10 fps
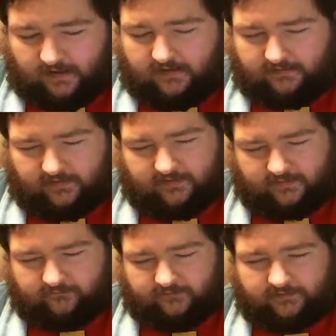I
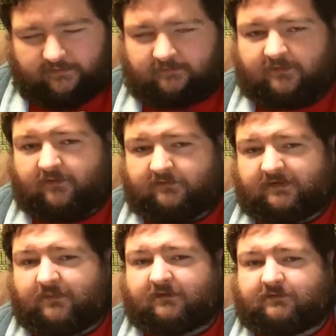kind of like, that's how I
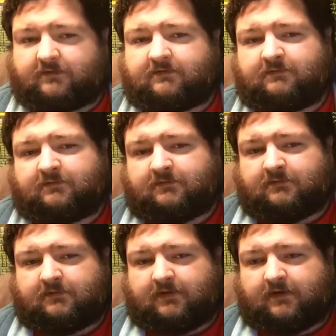see magic,
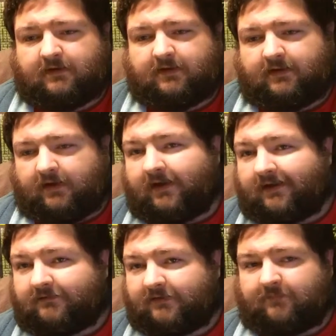and I
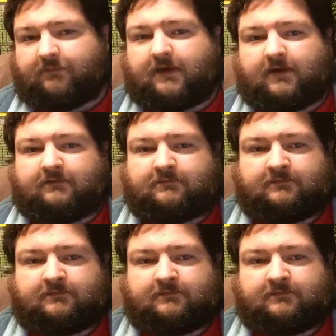accept that.